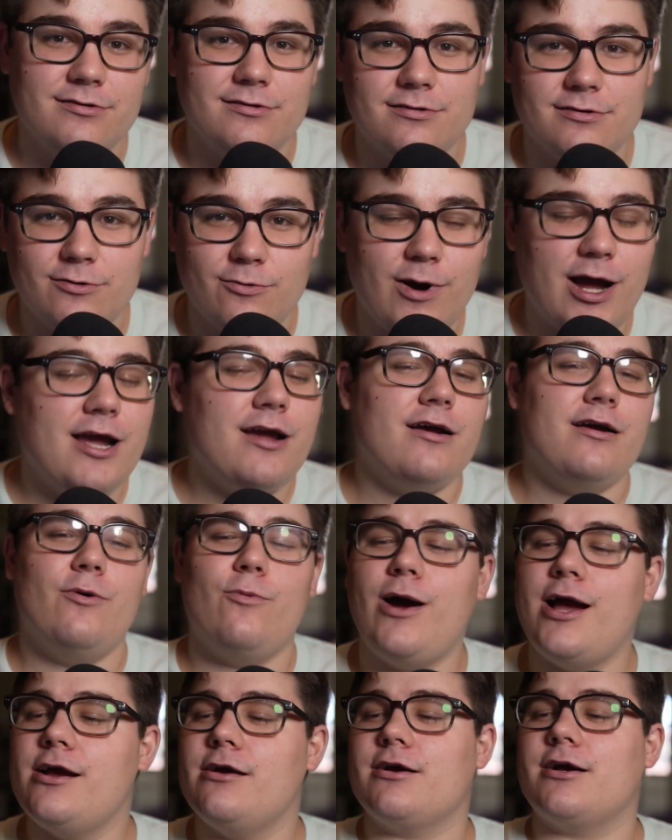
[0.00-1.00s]
Why
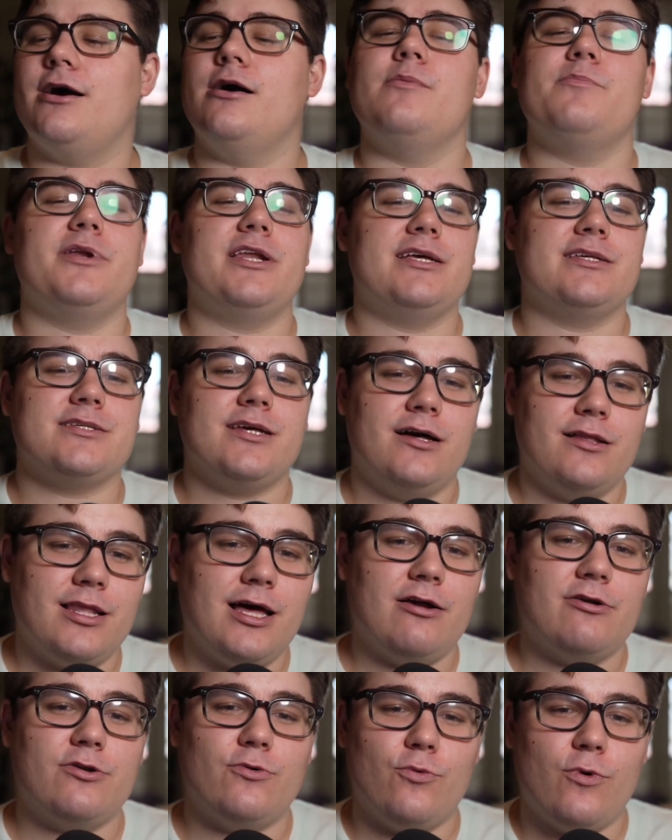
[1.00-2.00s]
are companies
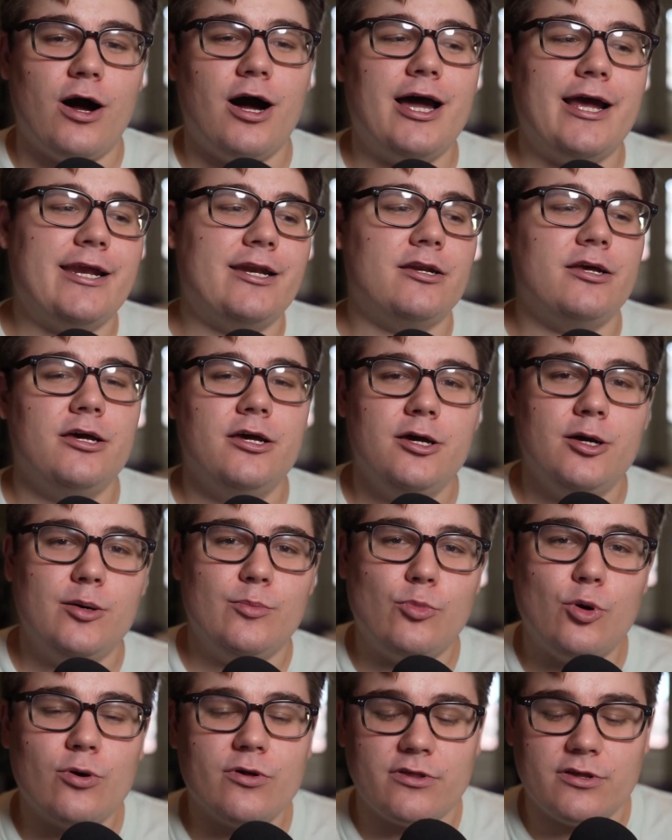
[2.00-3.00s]
allowed to whine
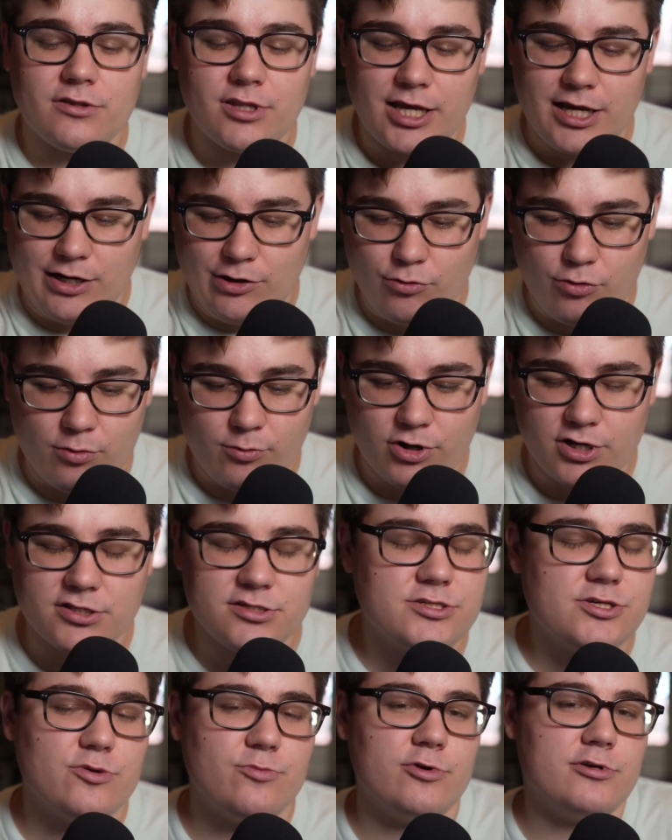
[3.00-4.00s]
more than like normal
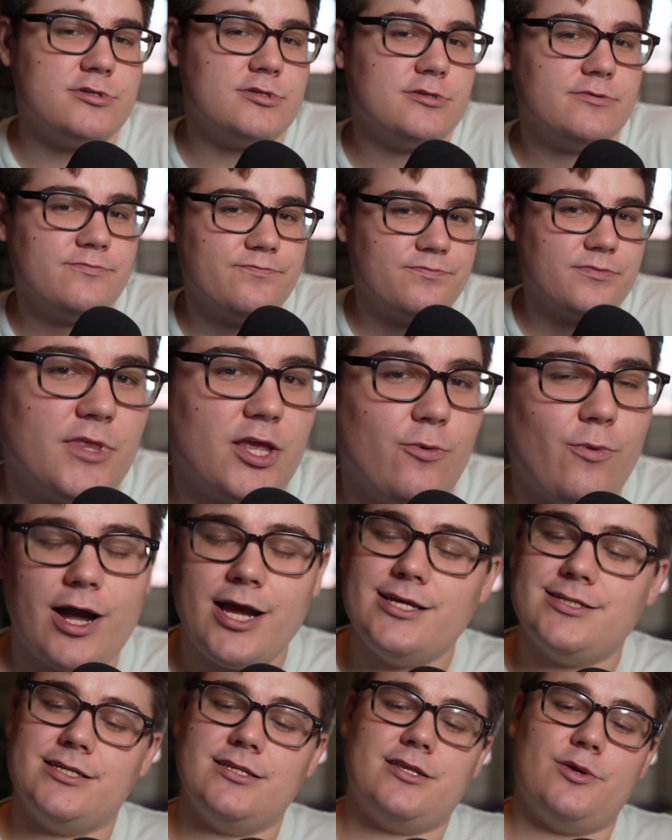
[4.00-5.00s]
consumers?
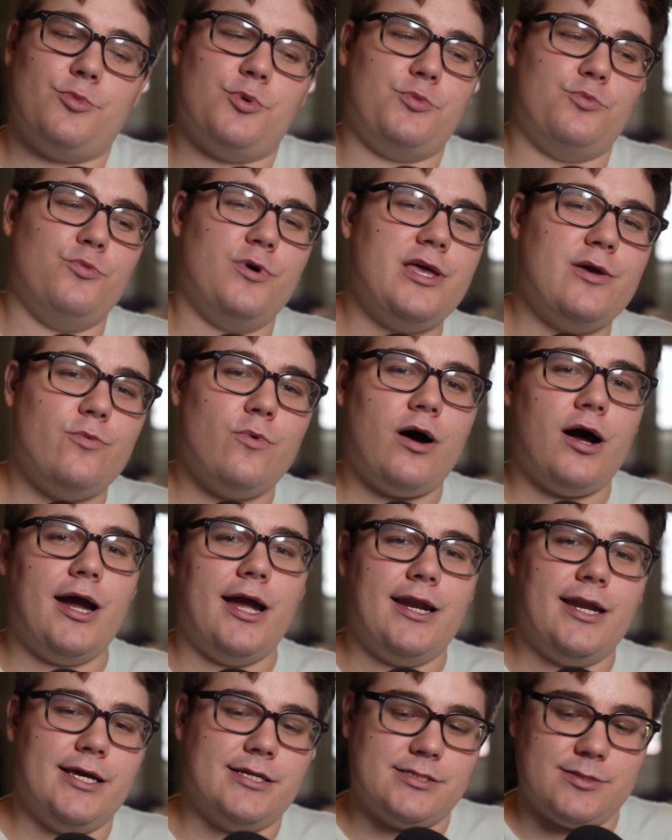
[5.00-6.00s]
Why is it that when we
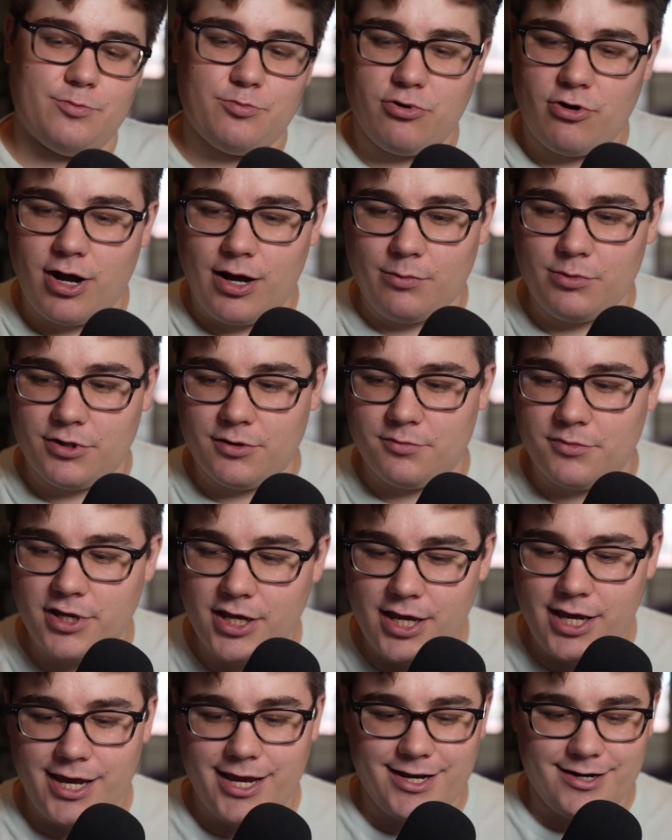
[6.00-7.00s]
whine, it's a problem,
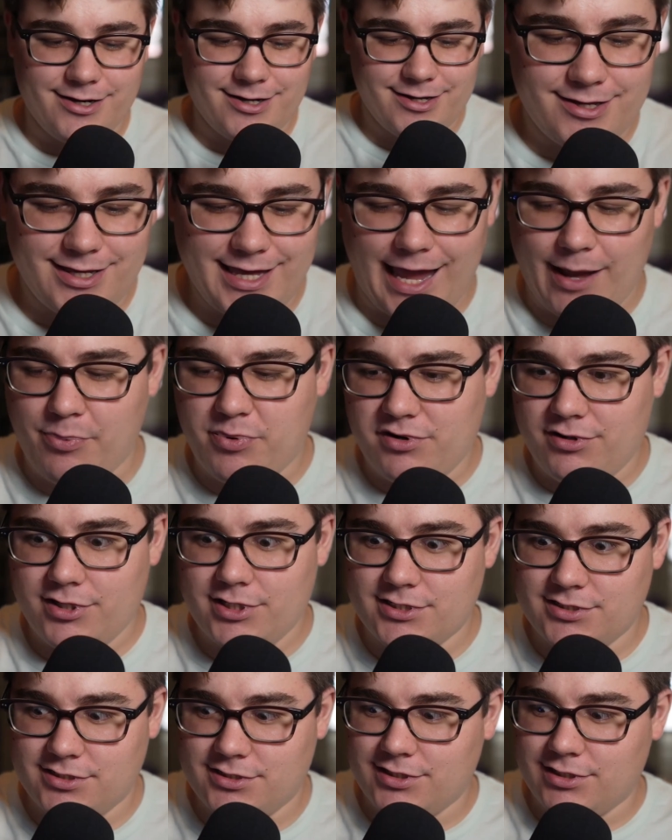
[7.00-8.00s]
and
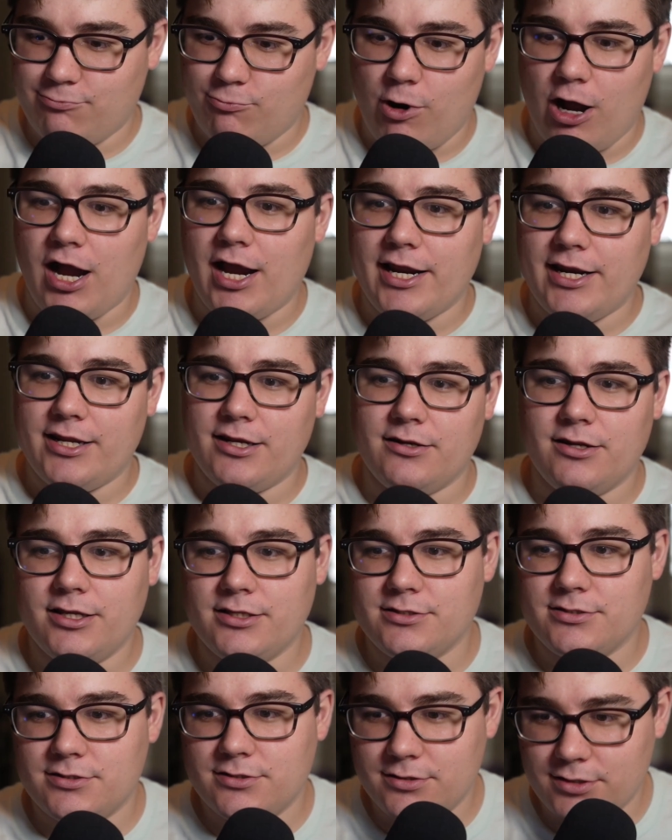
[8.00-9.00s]
capitalists whine and
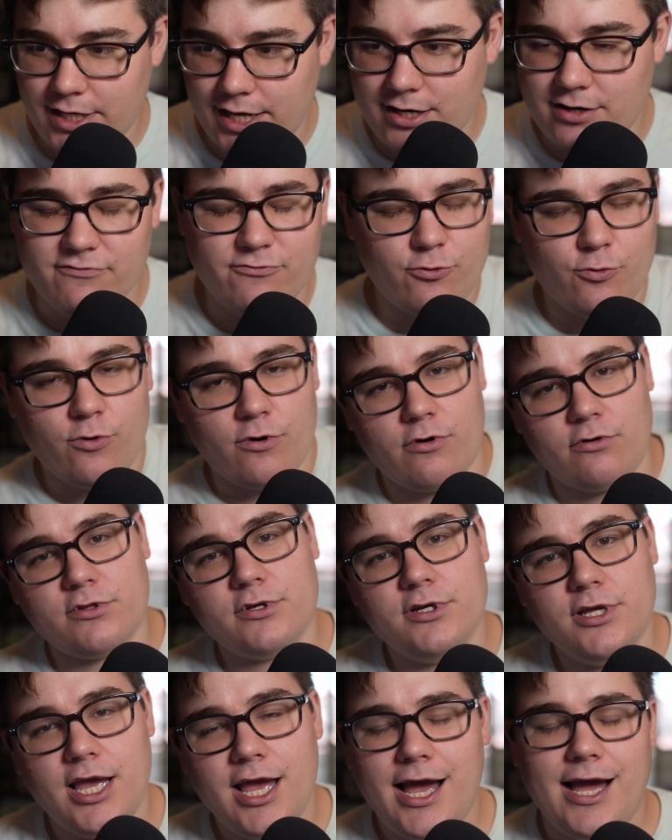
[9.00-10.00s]
it's the end of the world?
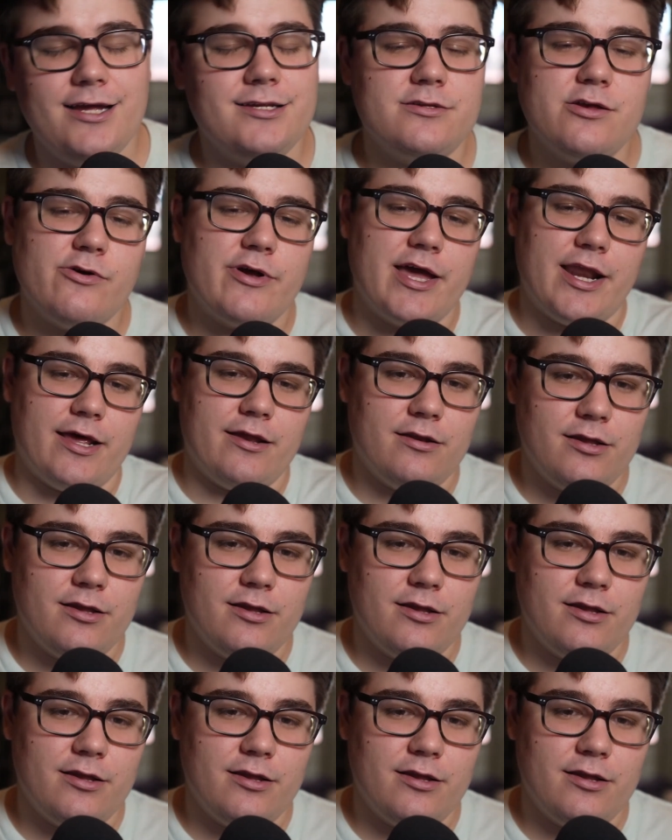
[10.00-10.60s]
I just don't get it.